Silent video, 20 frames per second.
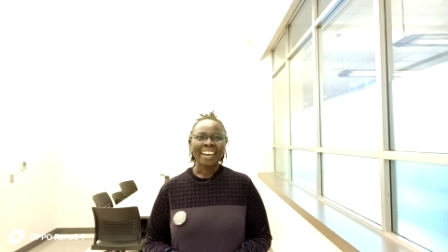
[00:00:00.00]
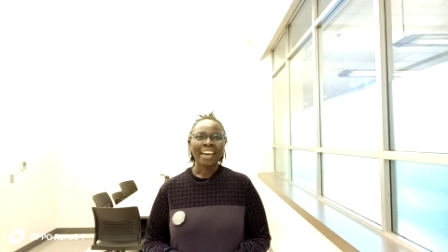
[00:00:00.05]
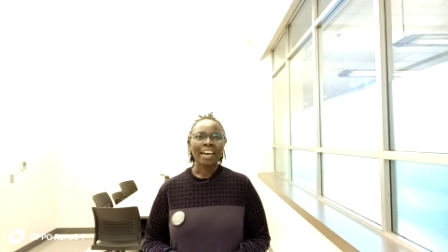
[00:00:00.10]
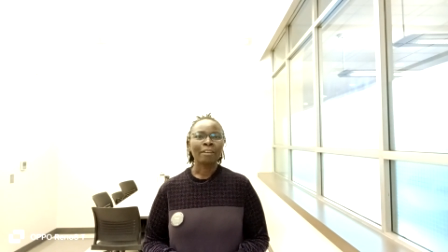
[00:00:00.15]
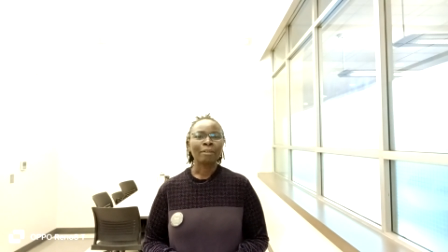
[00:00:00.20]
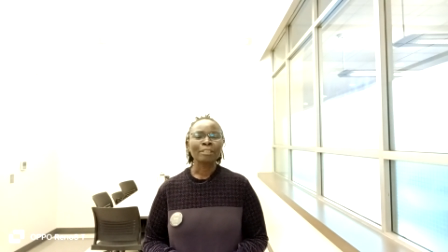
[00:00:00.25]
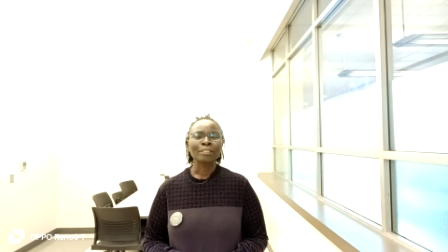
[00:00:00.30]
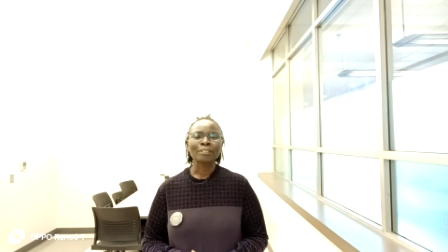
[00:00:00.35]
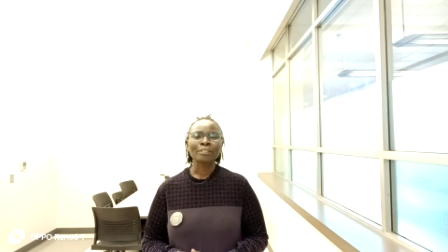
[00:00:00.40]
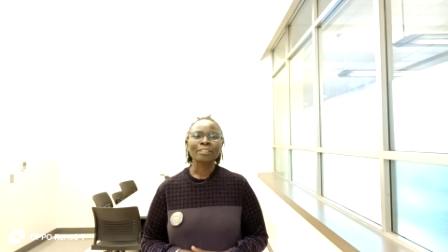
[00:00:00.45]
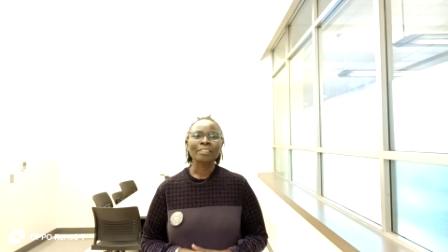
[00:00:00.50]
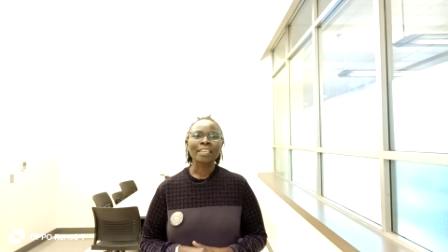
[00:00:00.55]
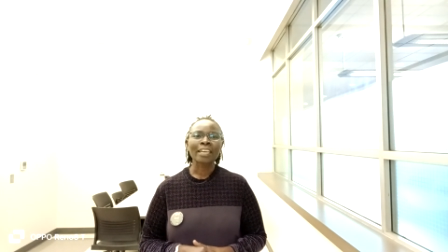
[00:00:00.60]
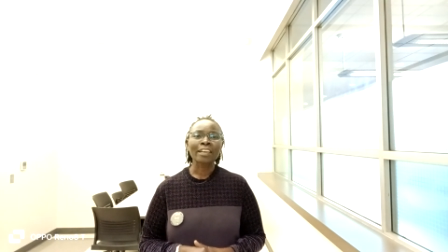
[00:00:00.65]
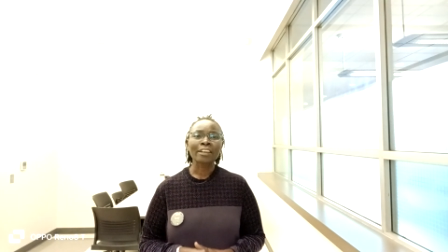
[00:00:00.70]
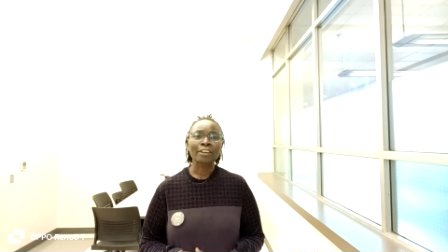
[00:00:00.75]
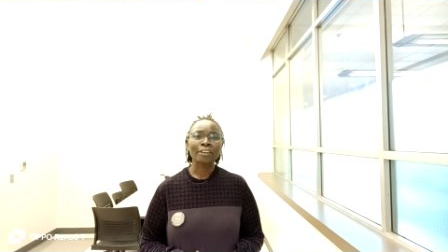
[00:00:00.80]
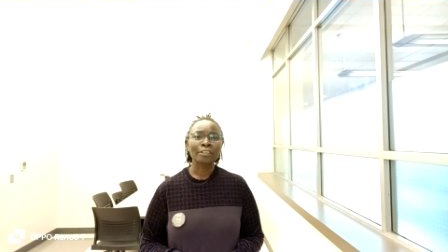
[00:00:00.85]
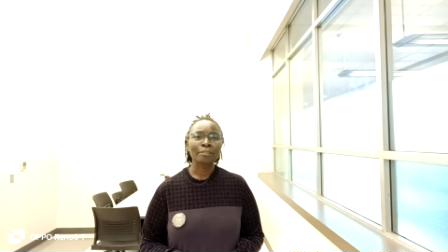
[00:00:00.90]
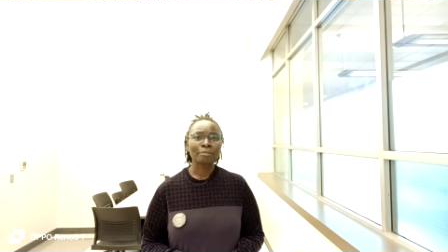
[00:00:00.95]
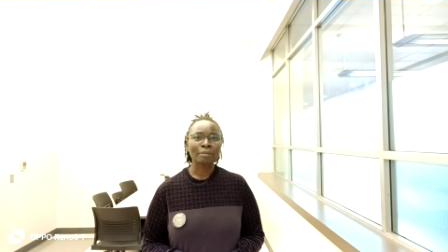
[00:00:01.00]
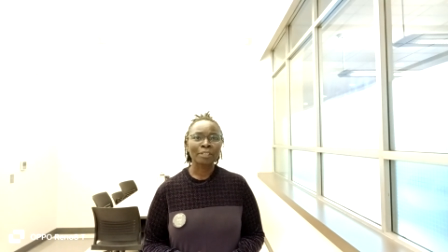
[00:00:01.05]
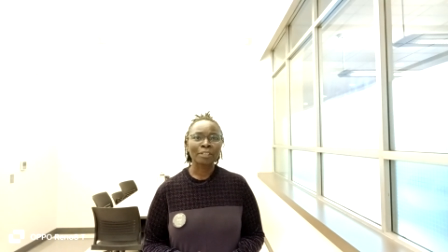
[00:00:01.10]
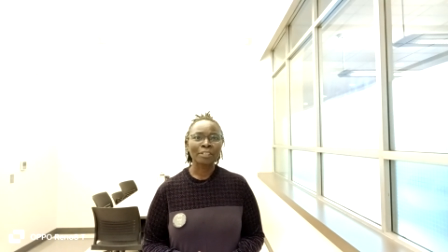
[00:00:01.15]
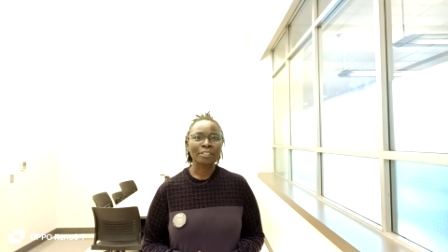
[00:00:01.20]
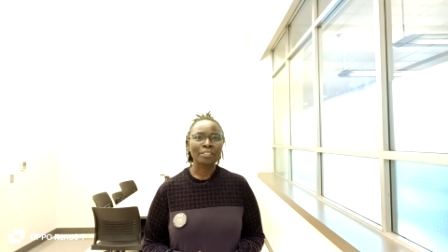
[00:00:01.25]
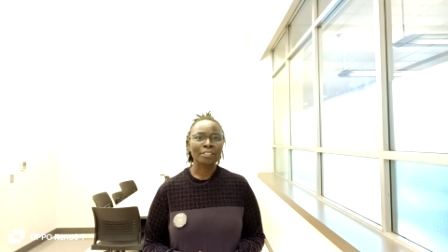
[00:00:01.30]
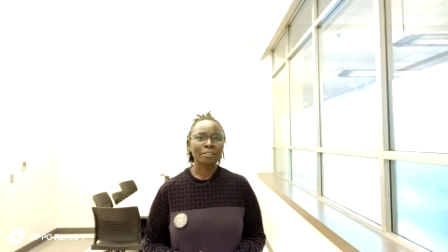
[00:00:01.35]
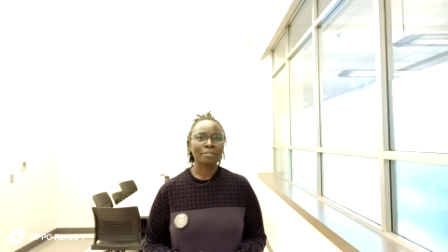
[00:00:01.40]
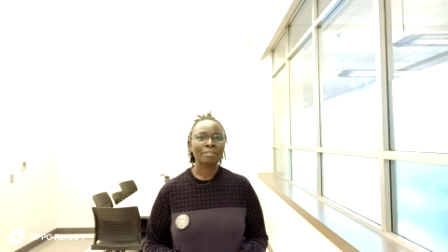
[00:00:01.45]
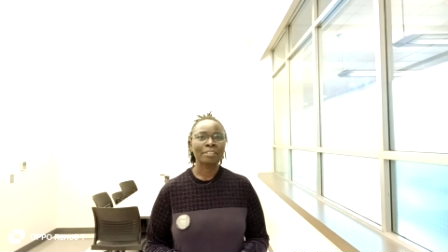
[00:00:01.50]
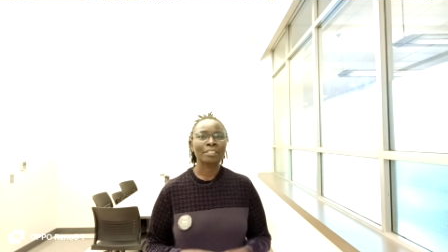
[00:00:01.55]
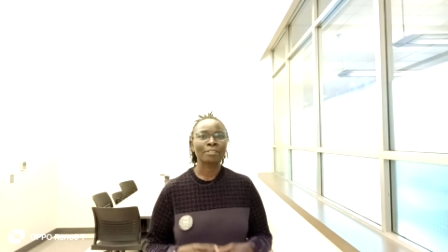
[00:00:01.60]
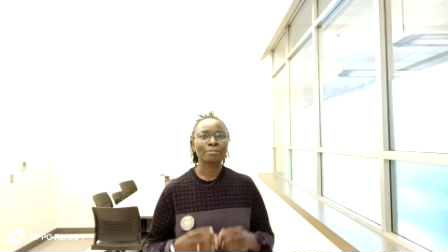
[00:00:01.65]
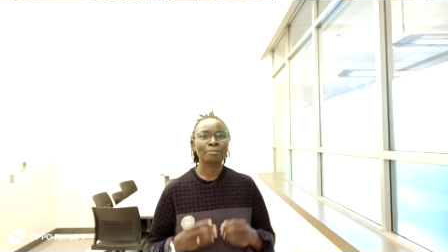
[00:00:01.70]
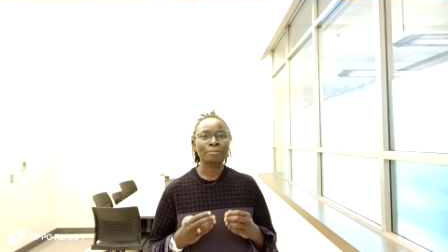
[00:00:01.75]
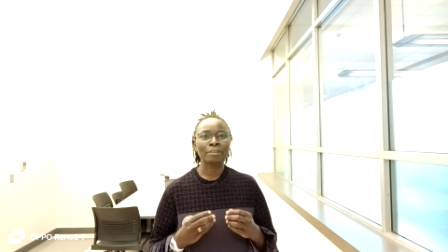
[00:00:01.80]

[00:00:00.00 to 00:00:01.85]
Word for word: I want to thank God because of His